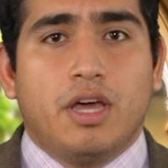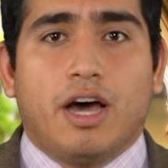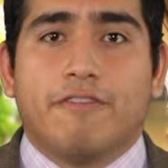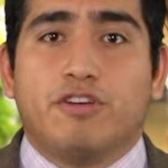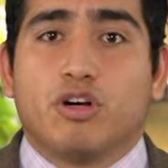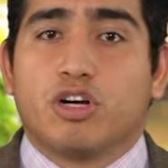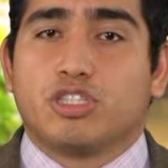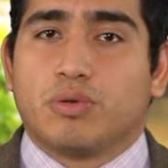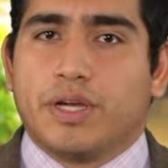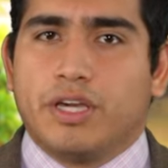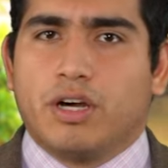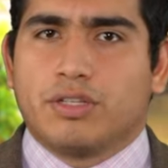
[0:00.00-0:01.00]
of
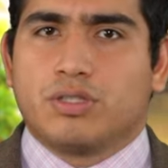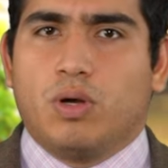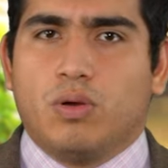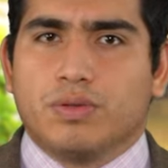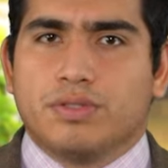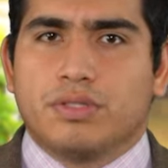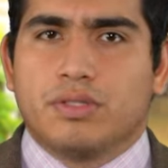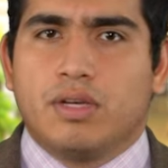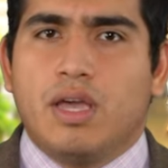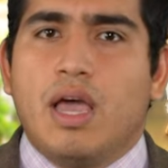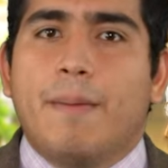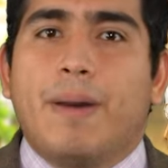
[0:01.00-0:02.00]
nurturing young souls
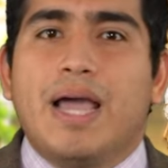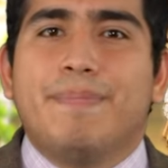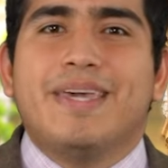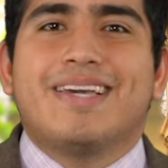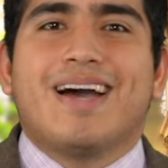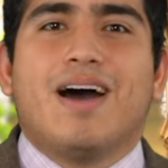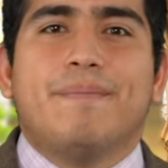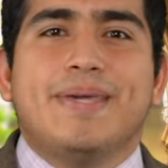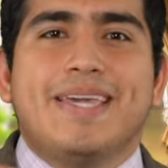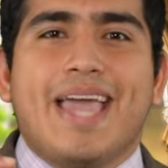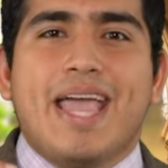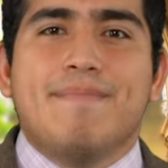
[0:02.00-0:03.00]
by
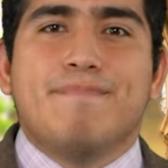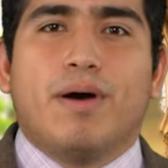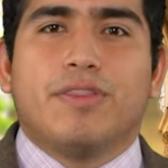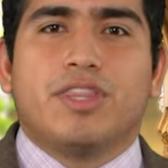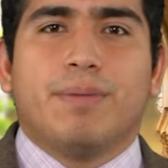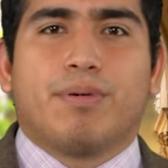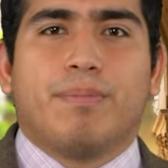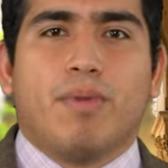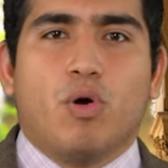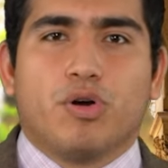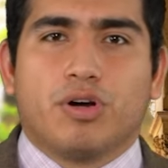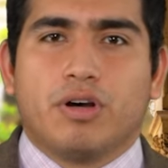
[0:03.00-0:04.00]
becoming a monthly
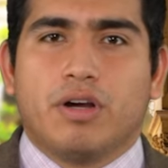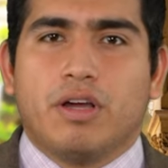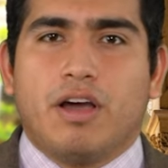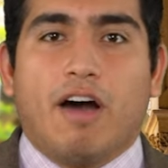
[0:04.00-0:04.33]
promoter